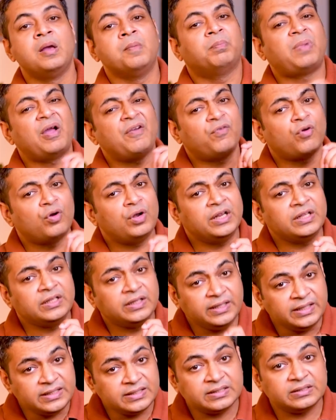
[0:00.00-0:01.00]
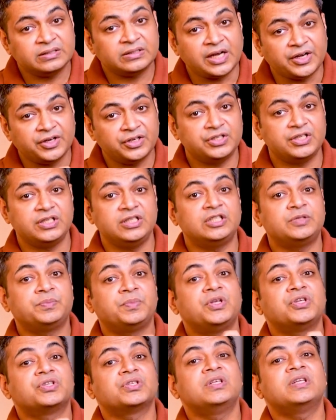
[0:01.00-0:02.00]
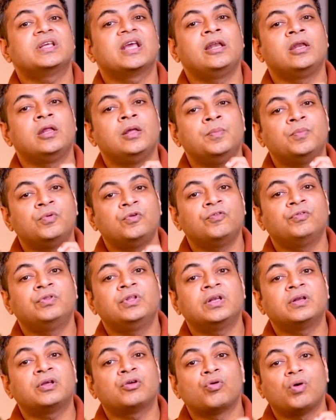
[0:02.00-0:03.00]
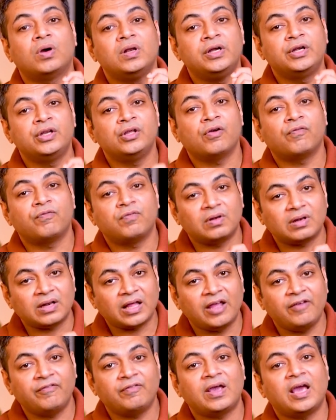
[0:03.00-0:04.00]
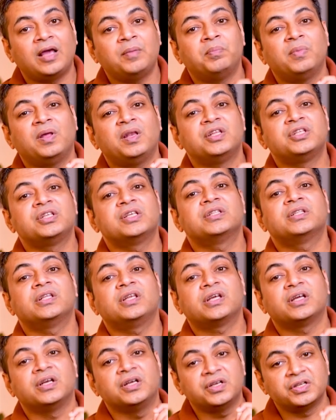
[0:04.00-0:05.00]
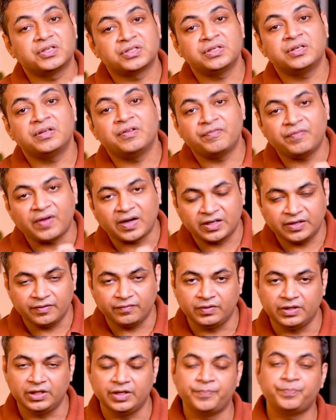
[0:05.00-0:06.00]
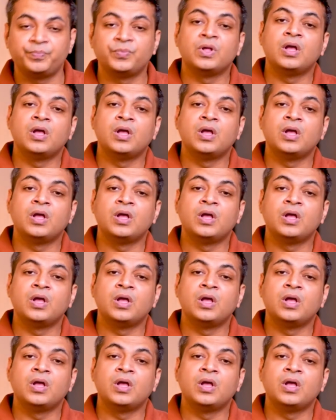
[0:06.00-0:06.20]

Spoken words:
By following these strategies, patients can improve their quality of life and managing their condition effectively.